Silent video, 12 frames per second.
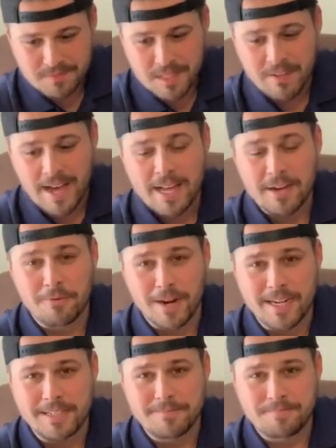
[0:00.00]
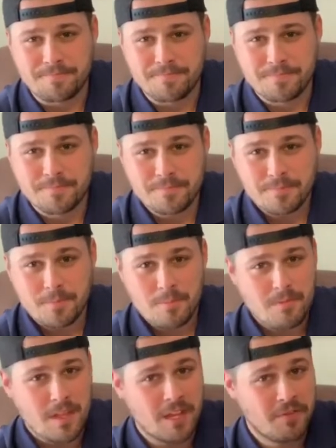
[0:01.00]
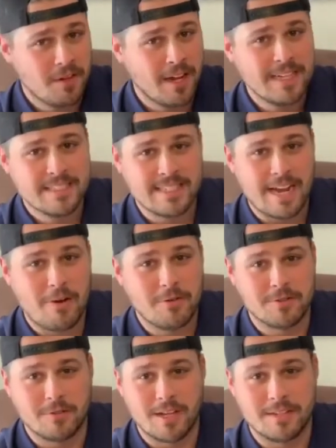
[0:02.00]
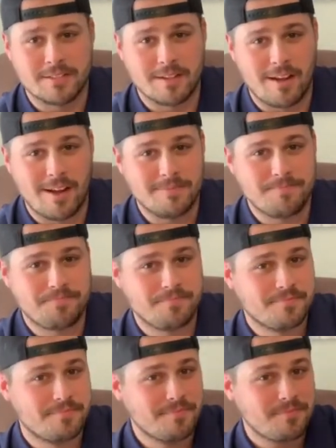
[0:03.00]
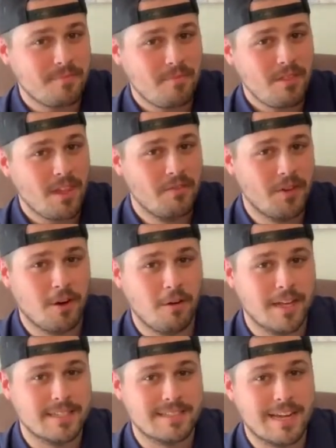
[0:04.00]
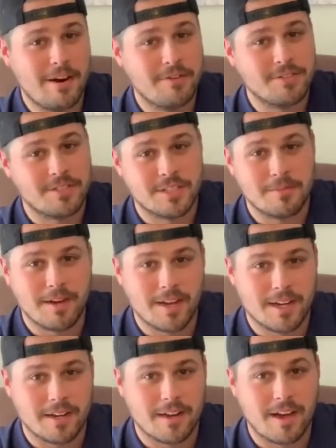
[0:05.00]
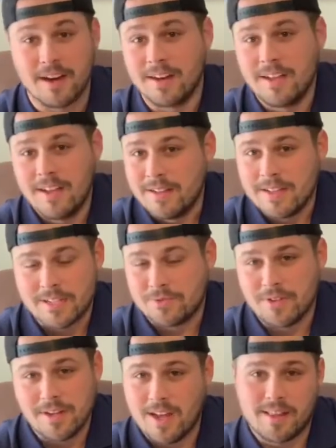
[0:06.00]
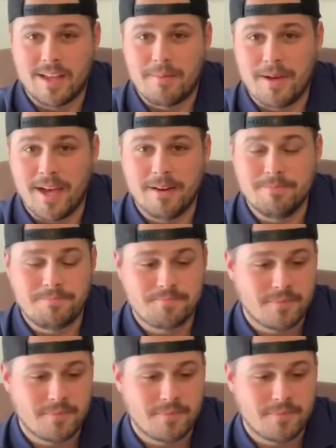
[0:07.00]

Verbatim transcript: If I had to rate it, if you like sours, you like this a lot. If you don't like sours, you still might like it a lot. It's really not that bad.